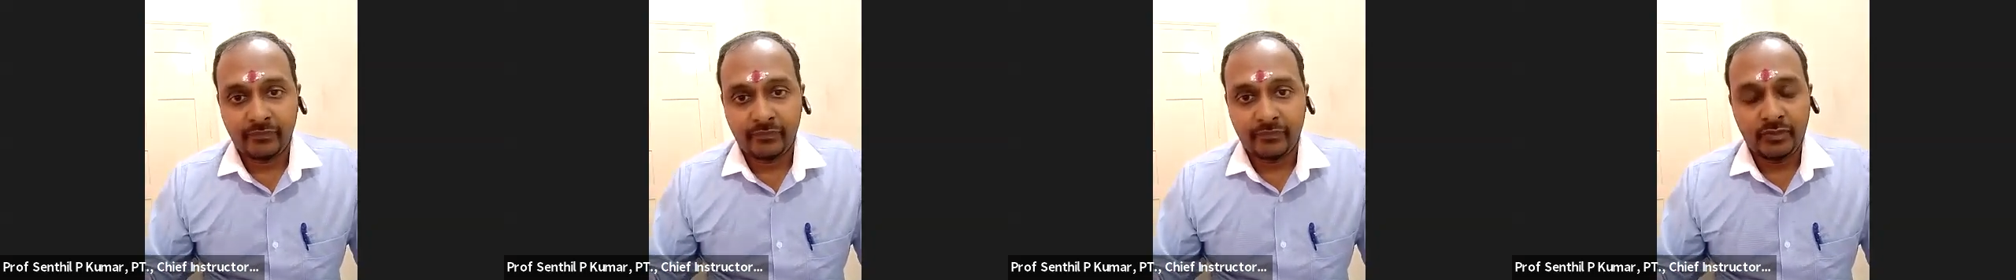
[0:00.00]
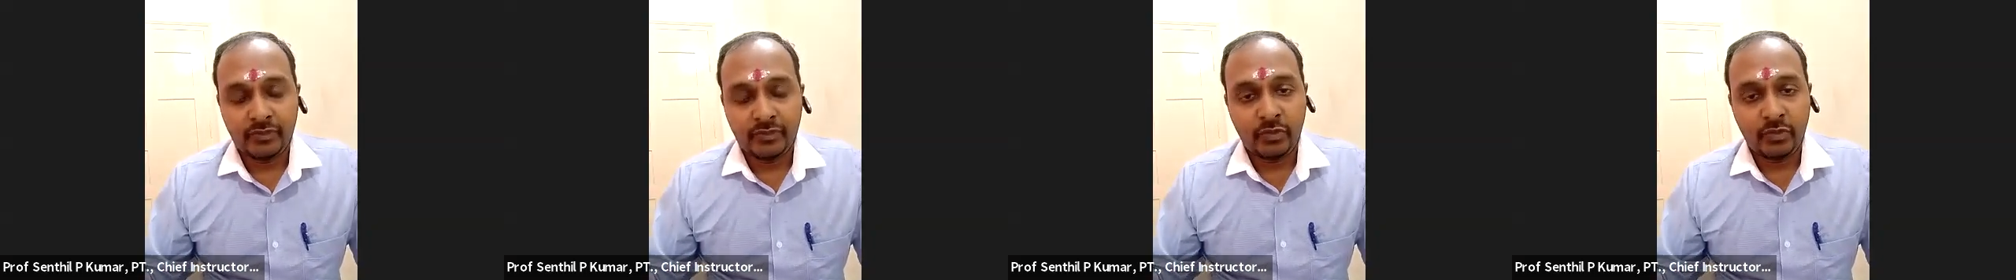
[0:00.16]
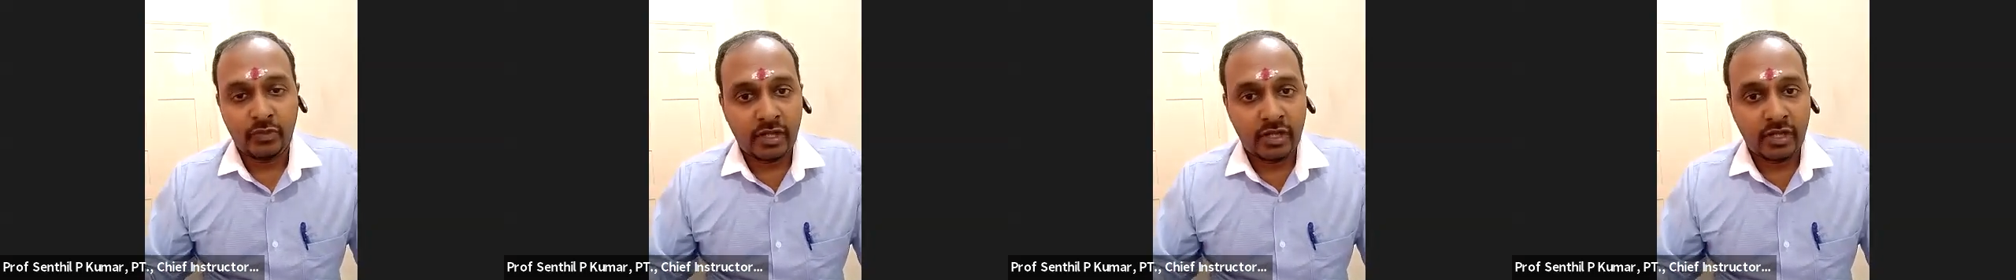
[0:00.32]

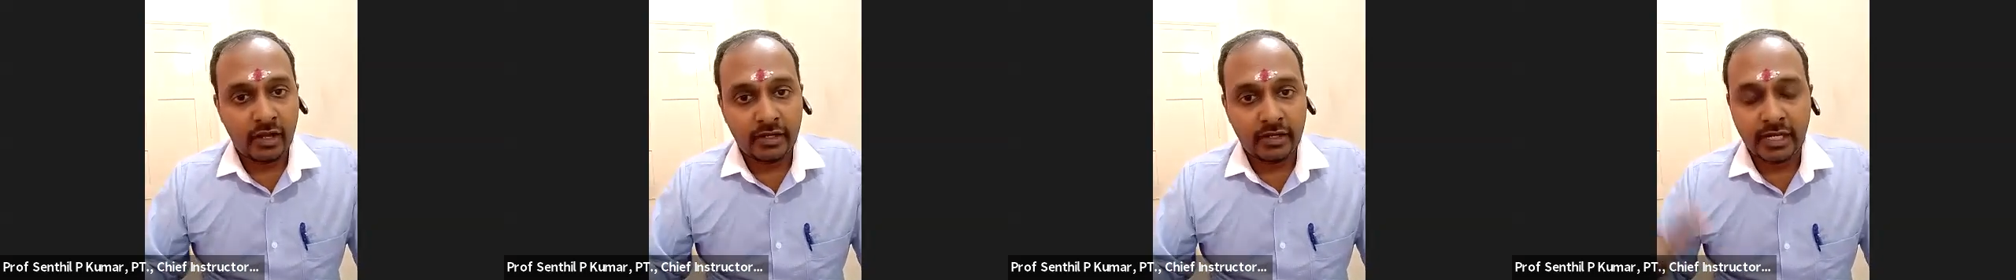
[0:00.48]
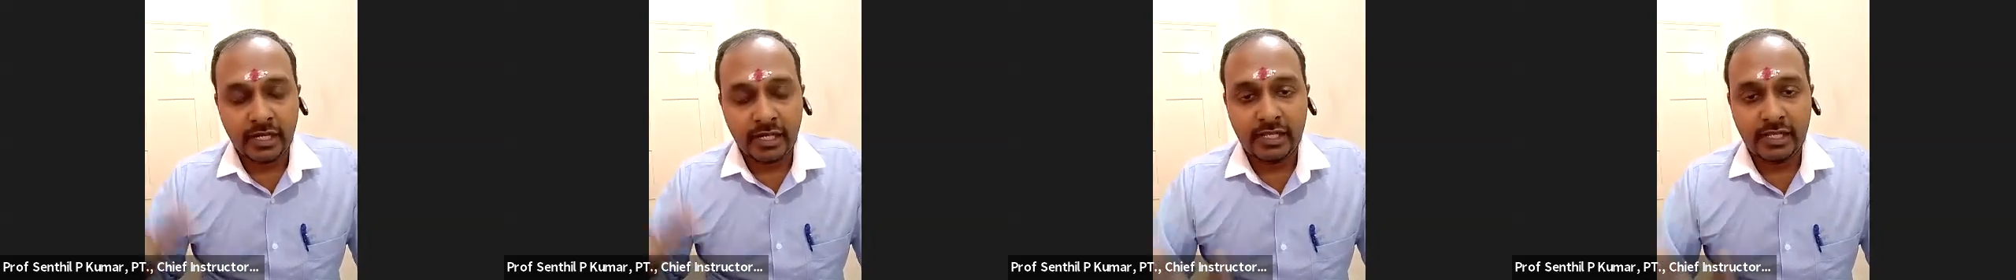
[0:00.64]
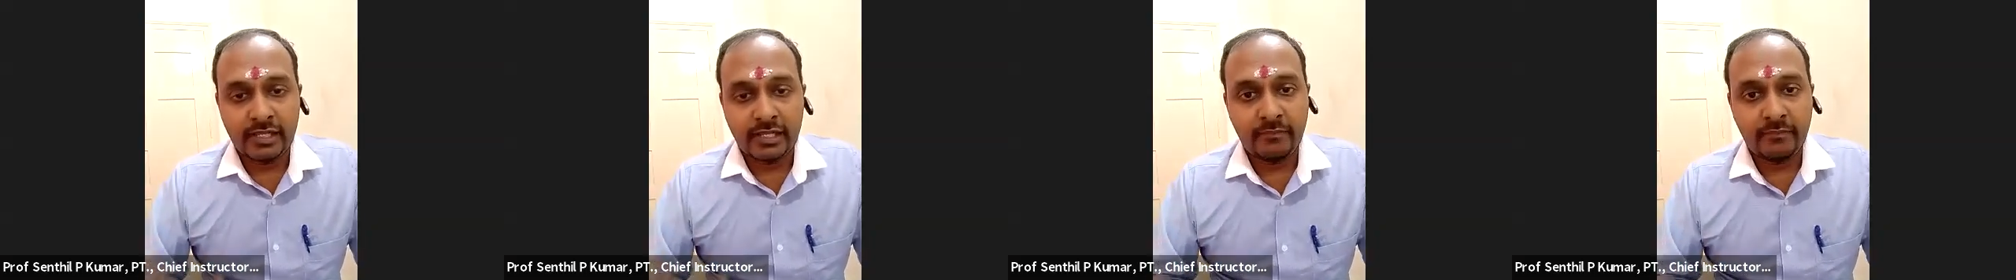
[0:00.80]
You will not
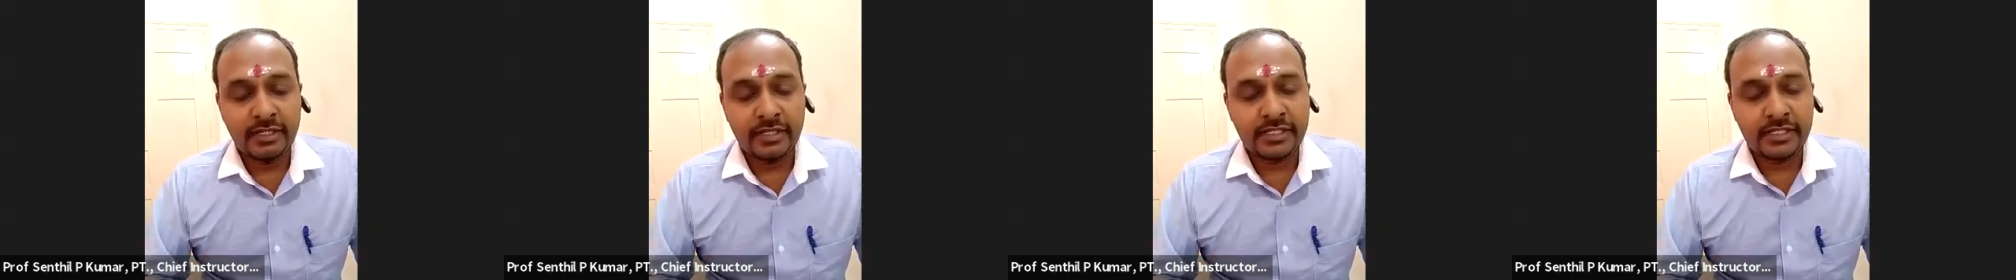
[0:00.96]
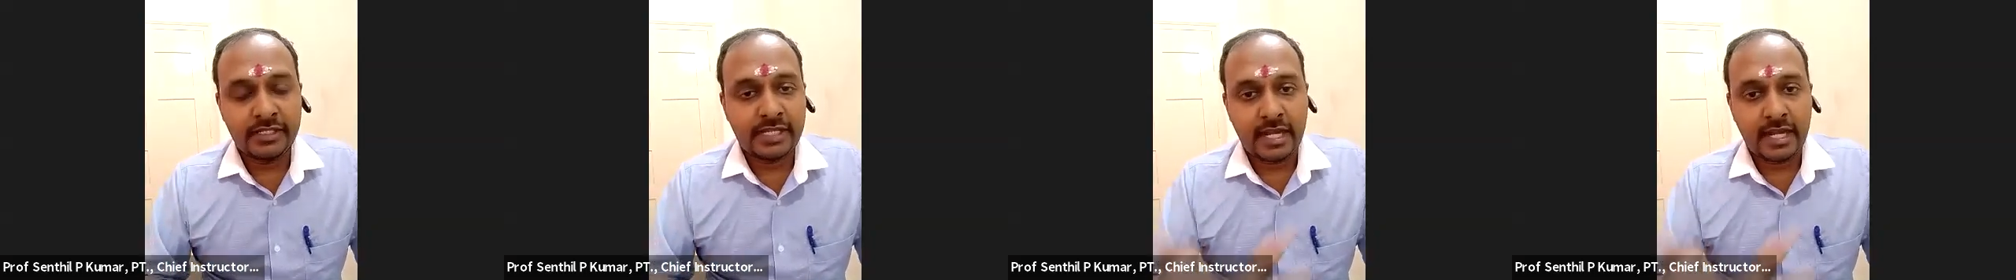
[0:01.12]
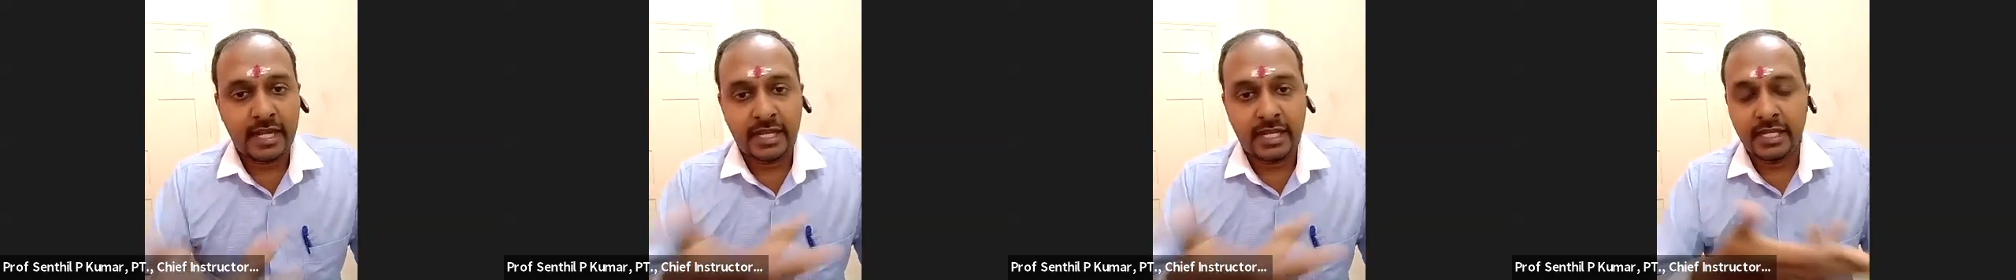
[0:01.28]
tell them in
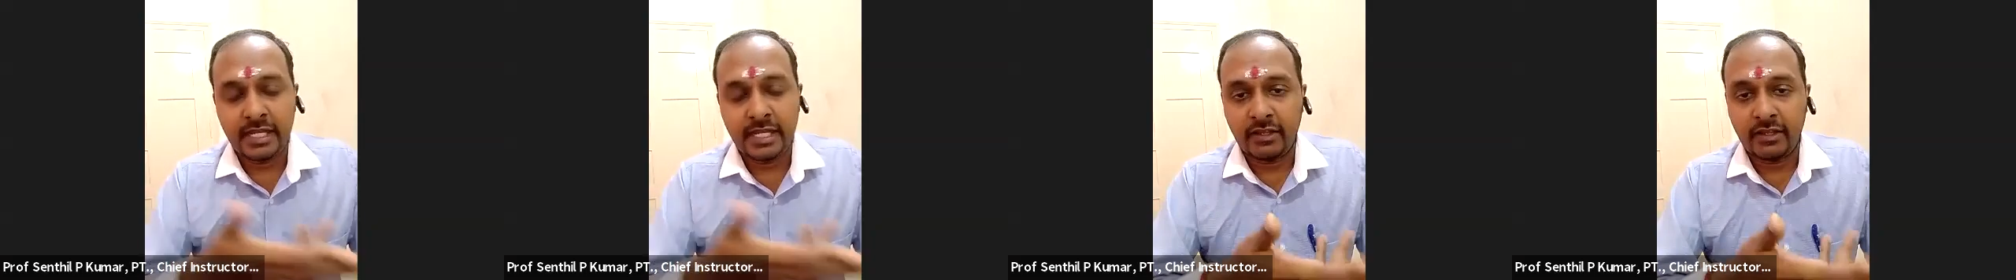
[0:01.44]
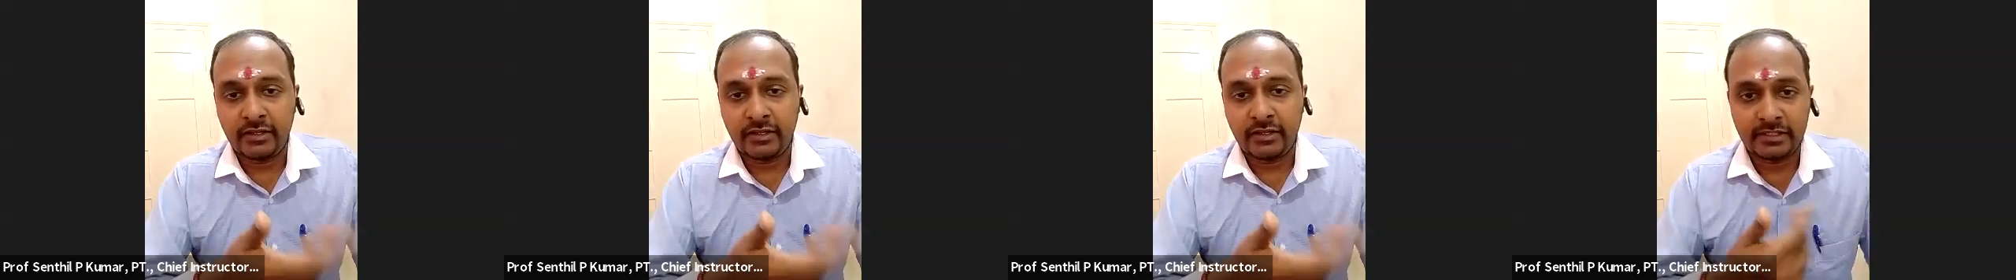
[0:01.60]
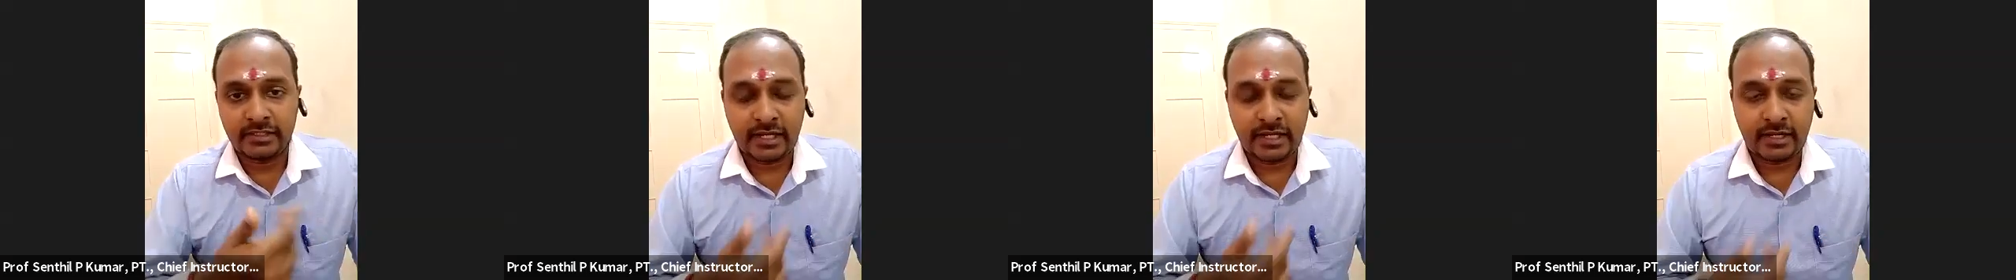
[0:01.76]
standing or
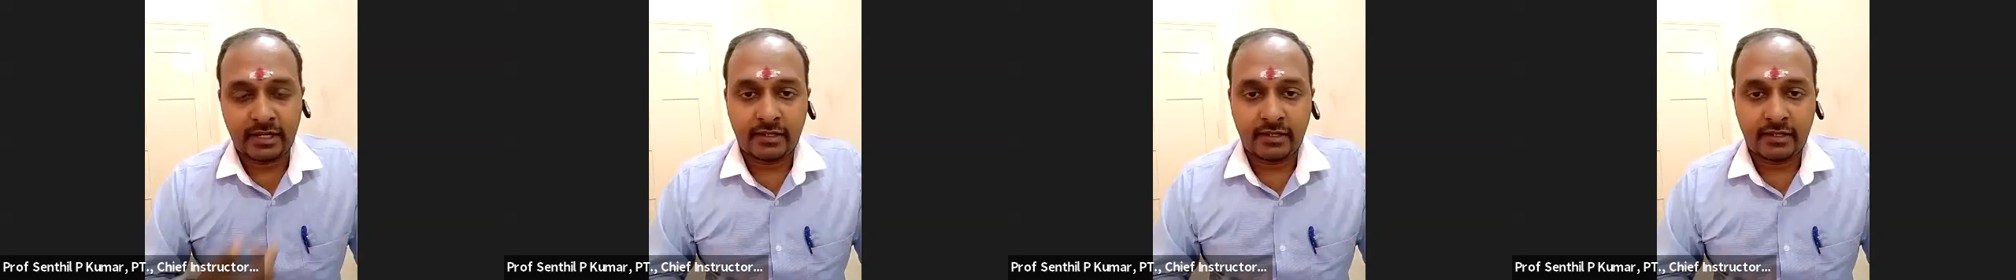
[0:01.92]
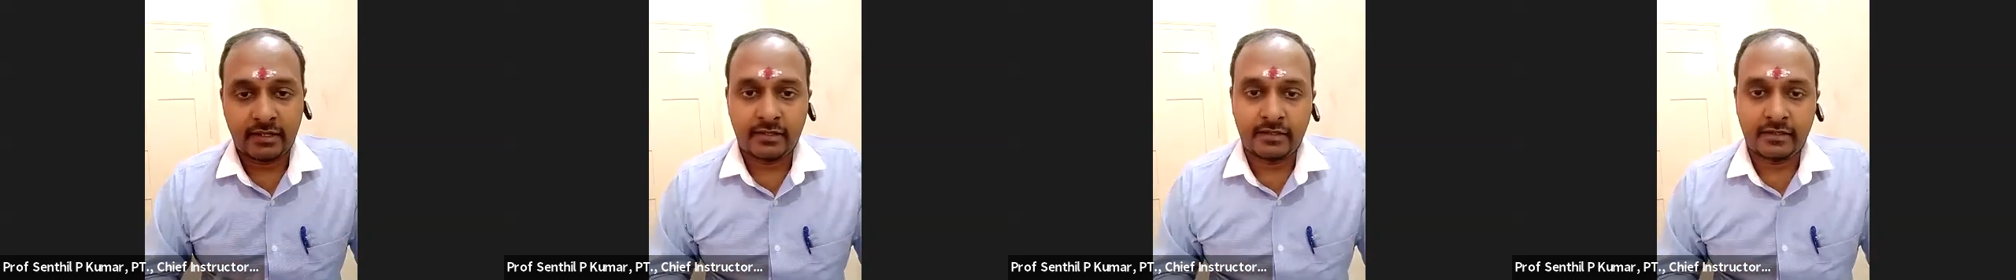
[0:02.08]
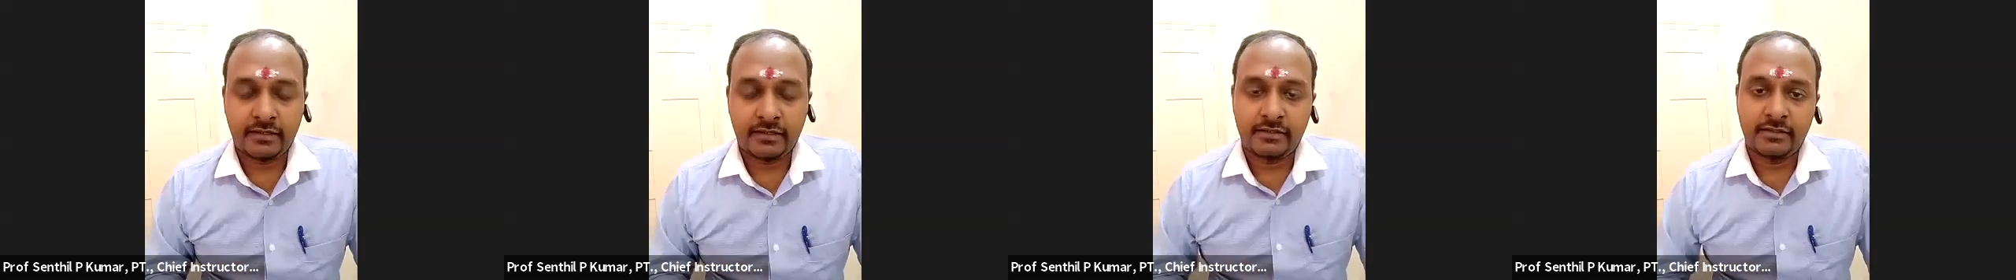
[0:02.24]

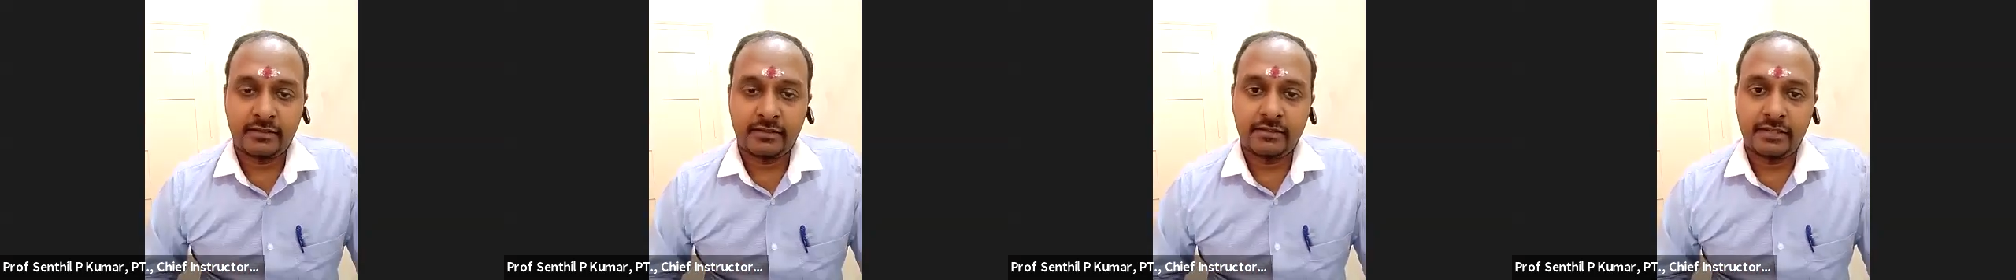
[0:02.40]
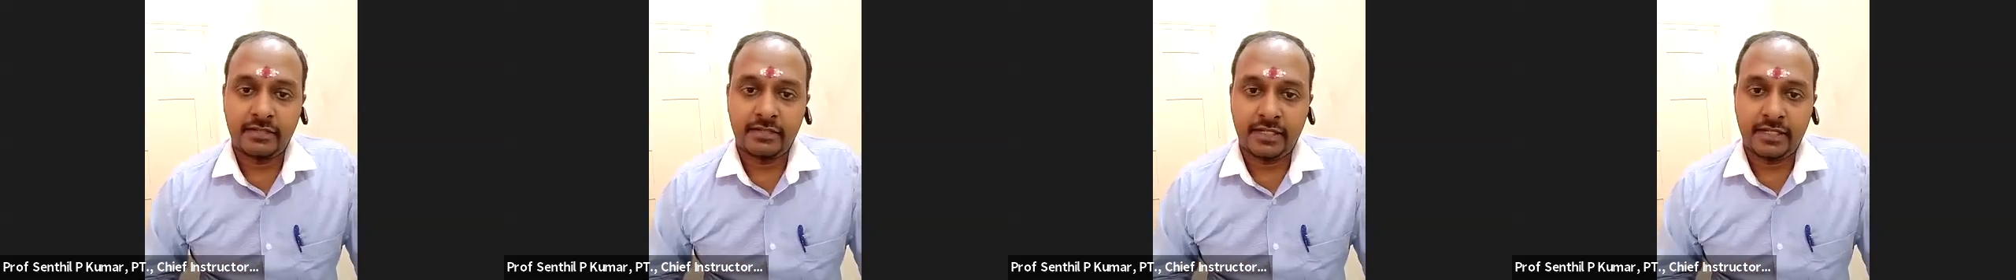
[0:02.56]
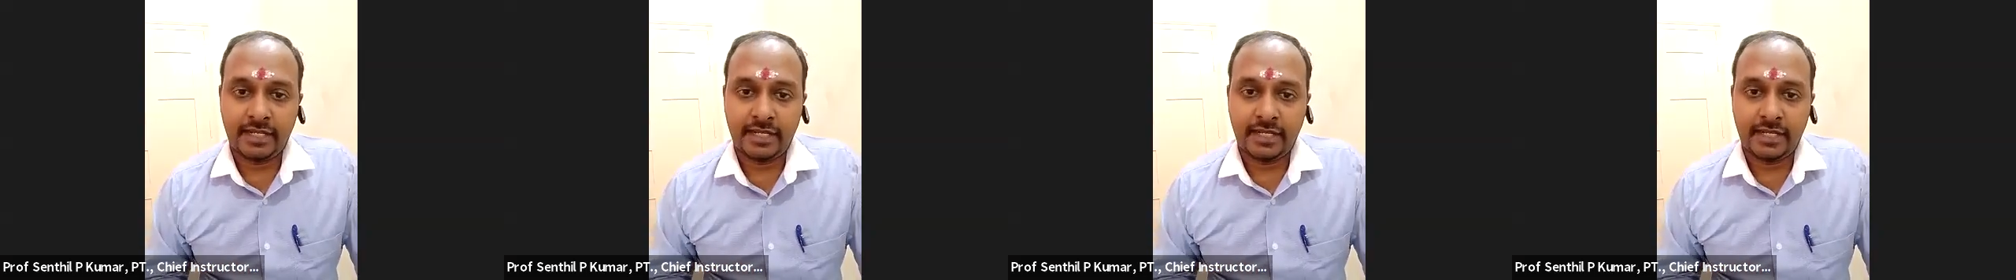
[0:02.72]

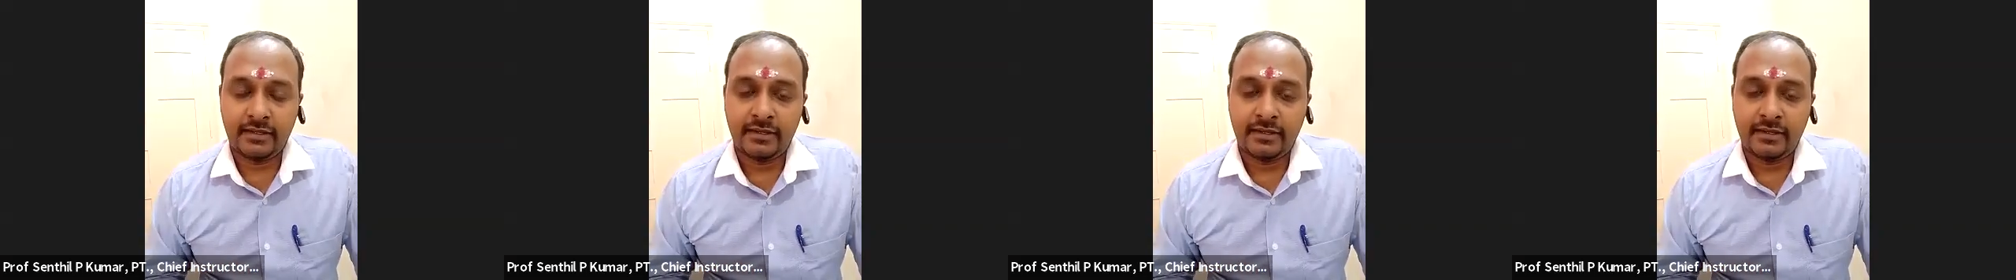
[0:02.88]
sitting.